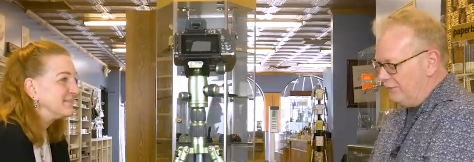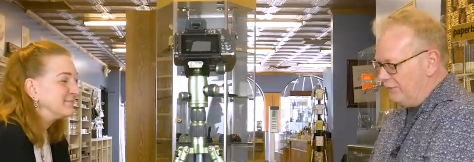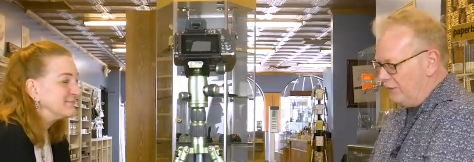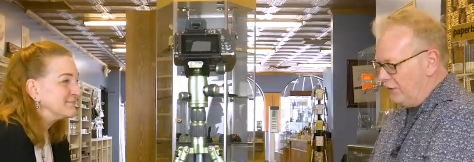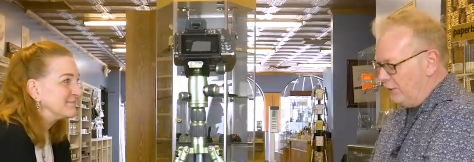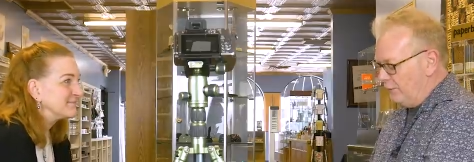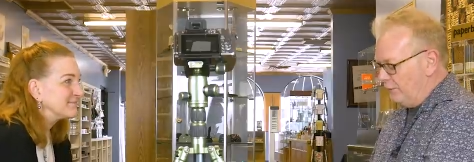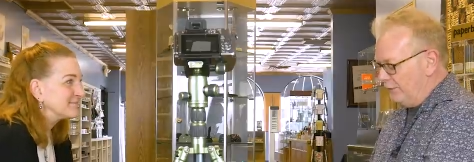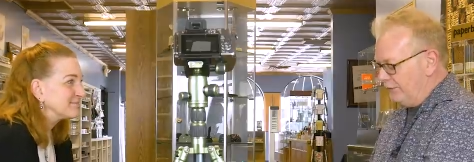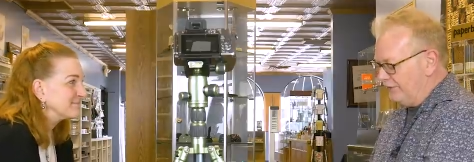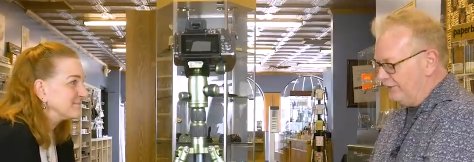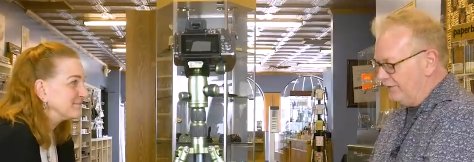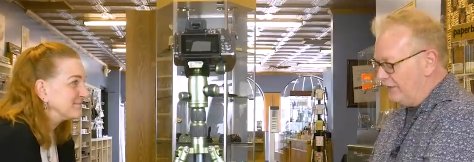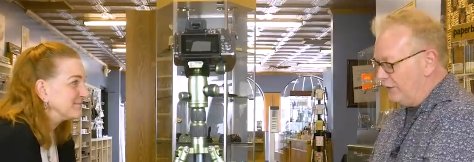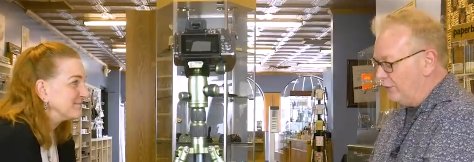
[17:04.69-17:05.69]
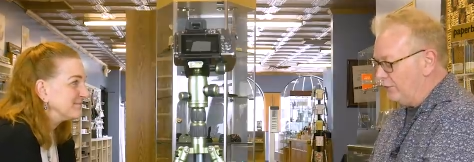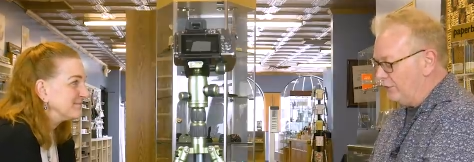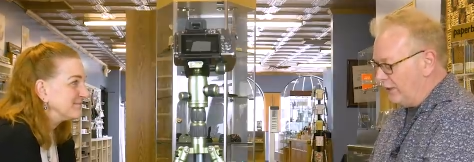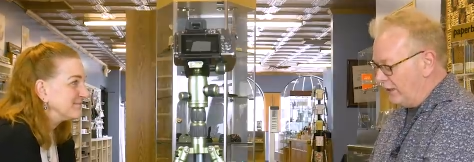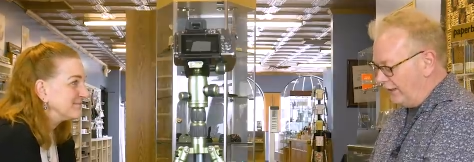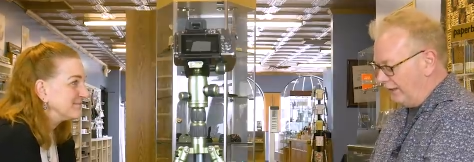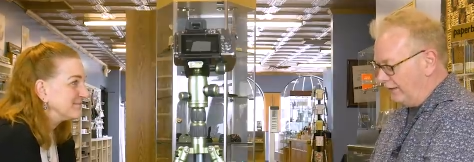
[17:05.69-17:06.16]
Speaker 1: of Commerce of
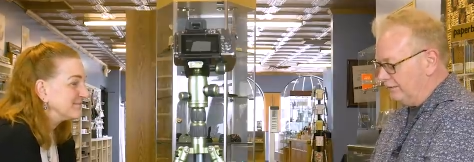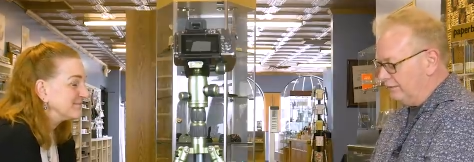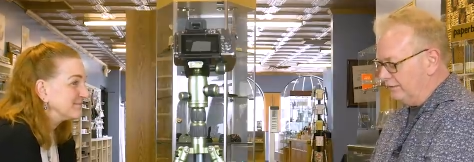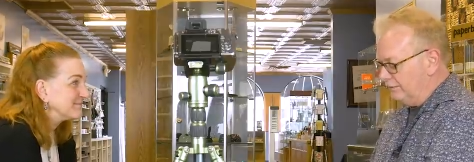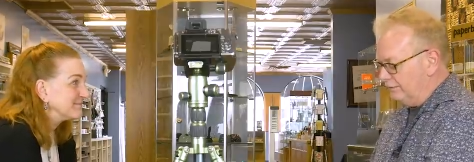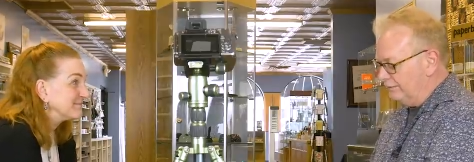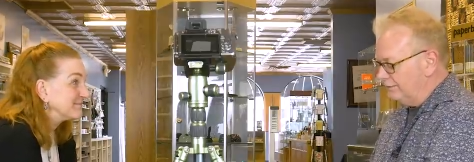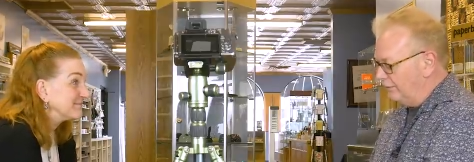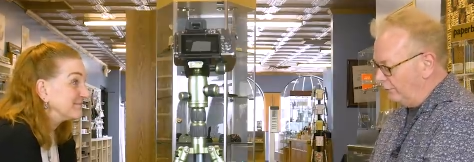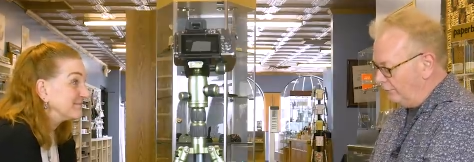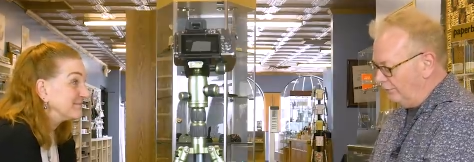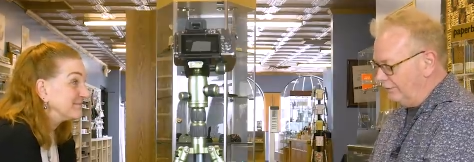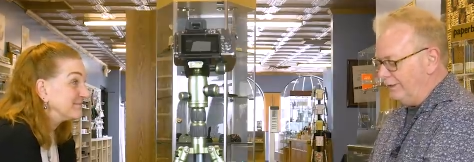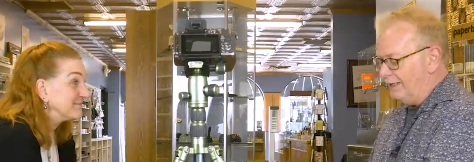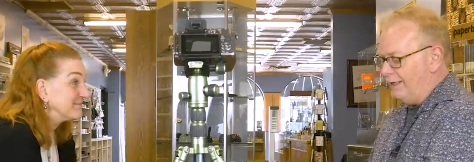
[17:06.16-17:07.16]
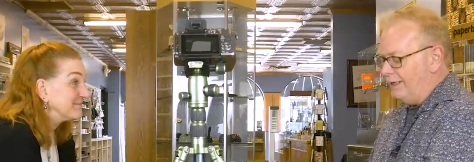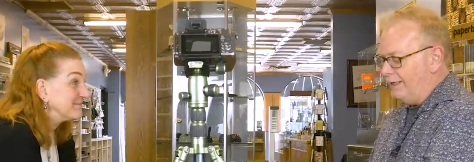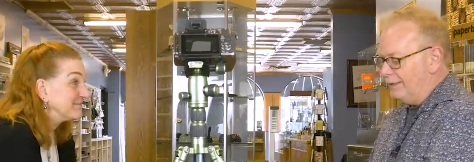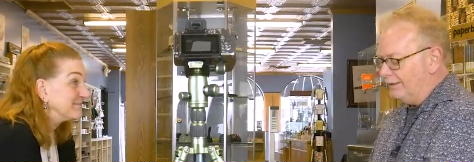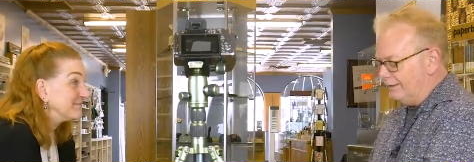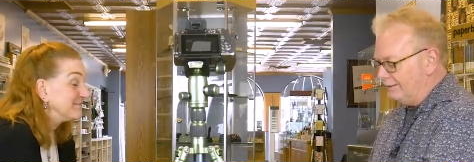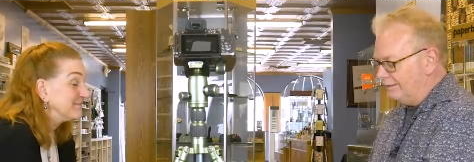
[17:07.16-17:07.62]
Aeronautics, no,
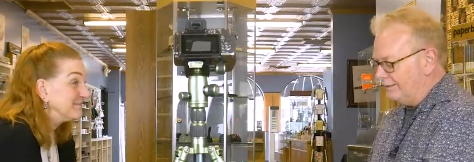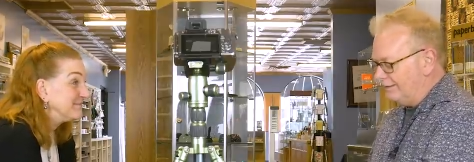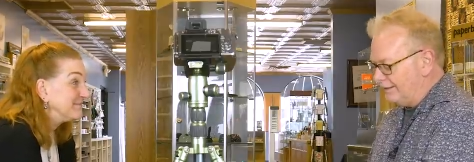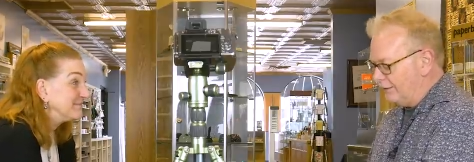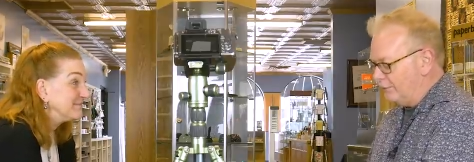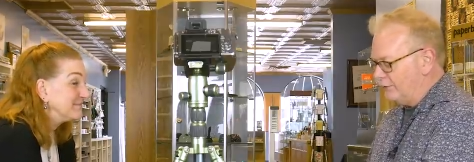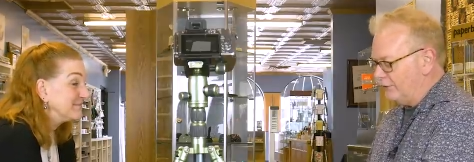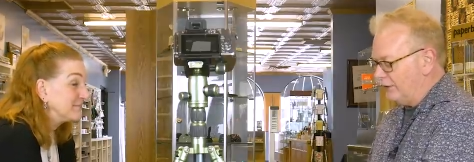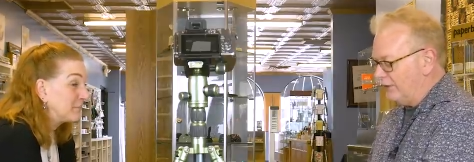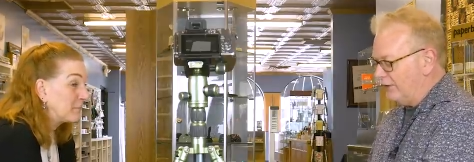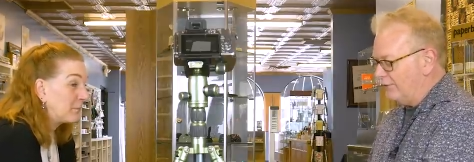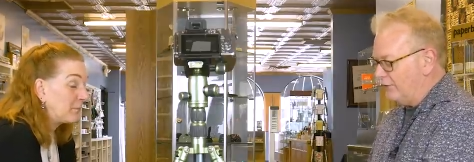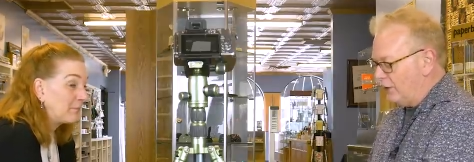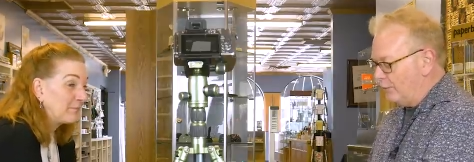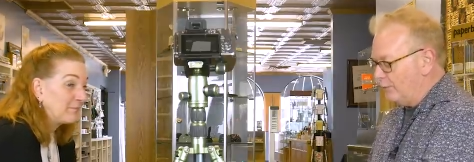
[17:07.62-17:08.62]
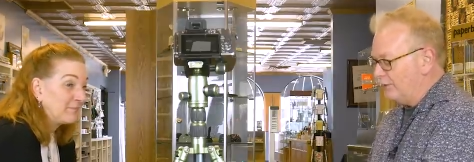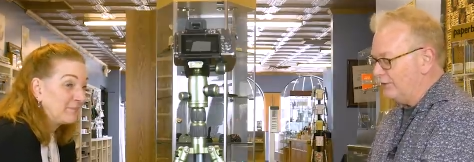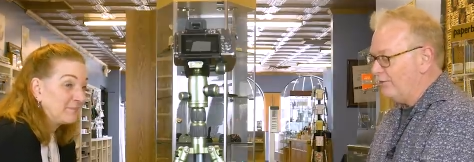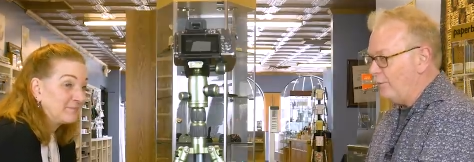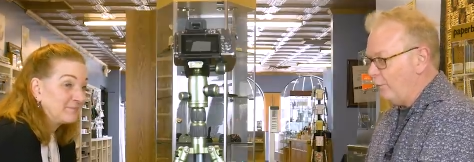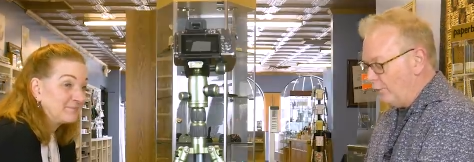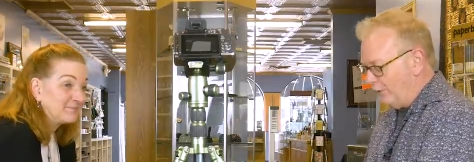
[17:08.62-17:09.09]
Assistant Secretary of Commerce
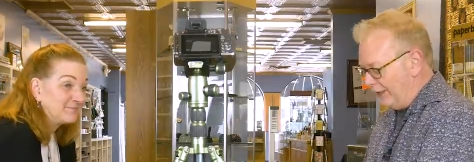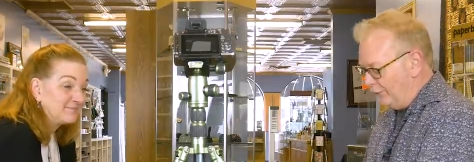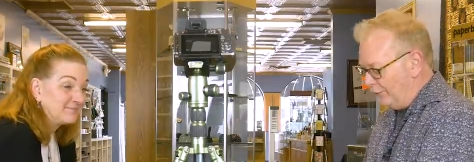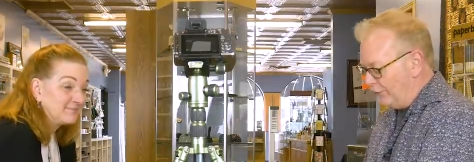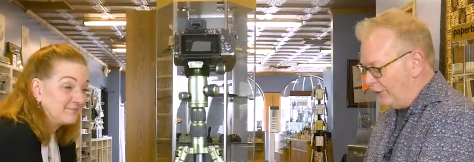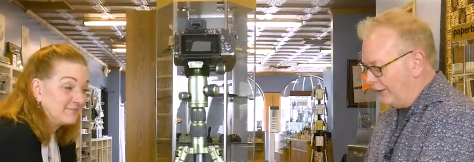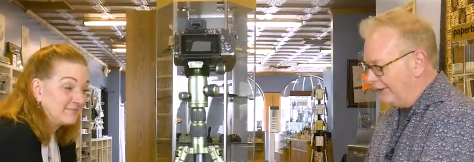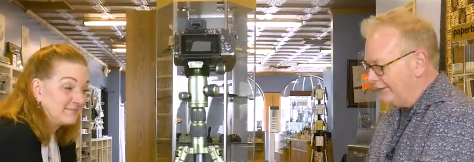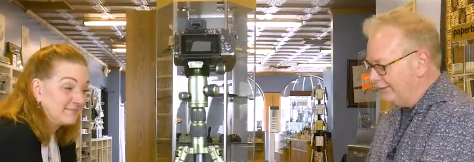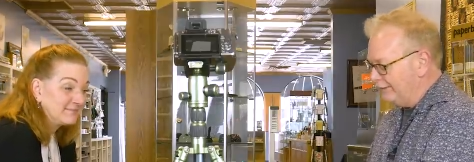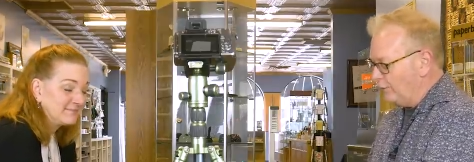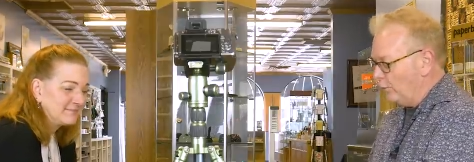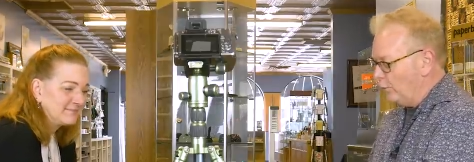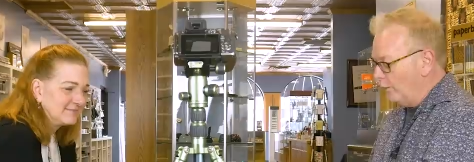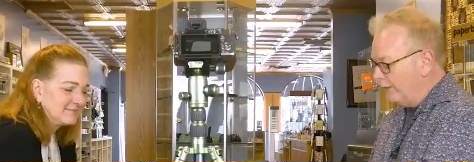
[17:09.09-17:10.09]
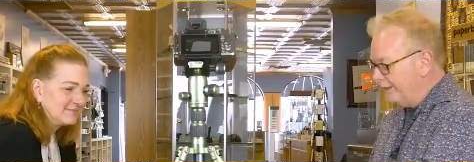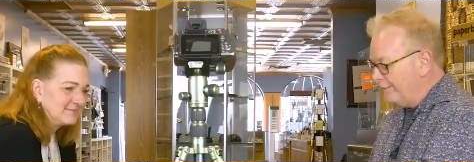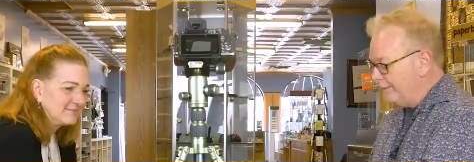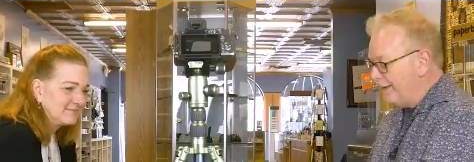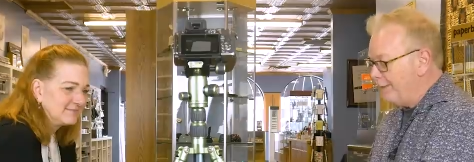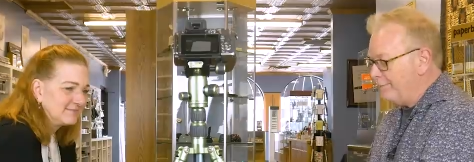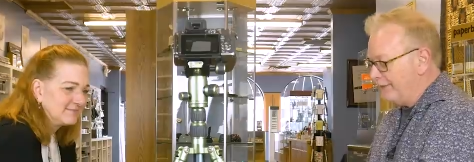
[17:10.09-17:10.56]
for Aeronautics,
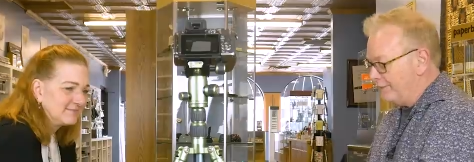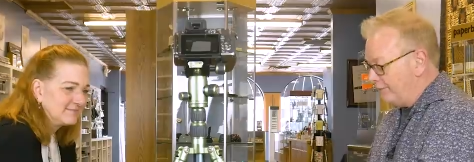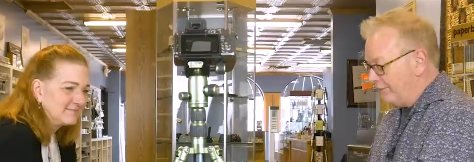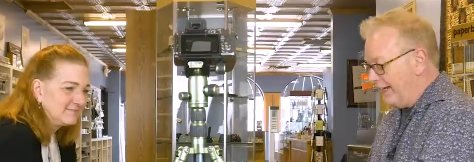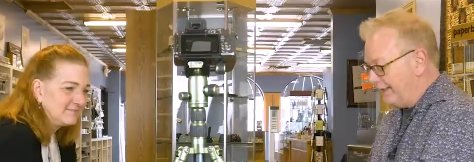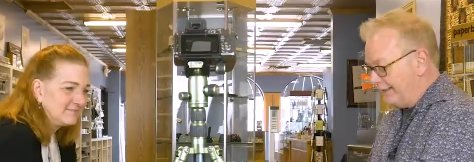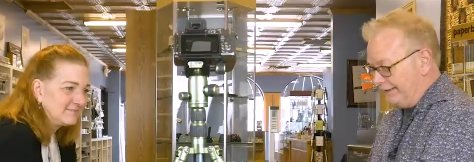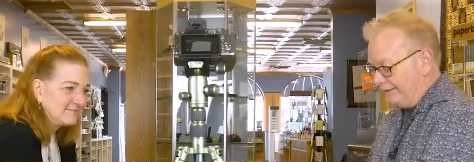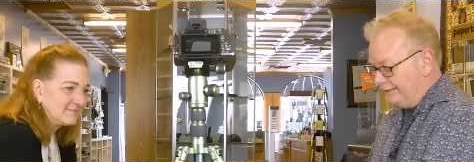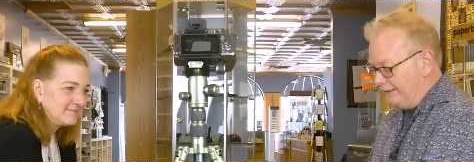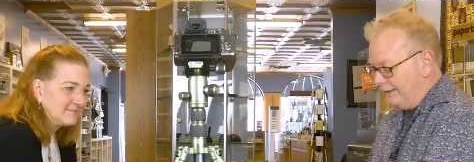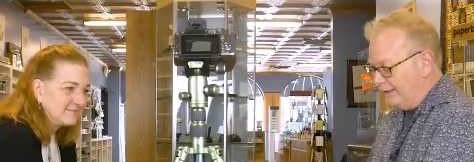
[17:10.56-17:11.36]
William McCracken,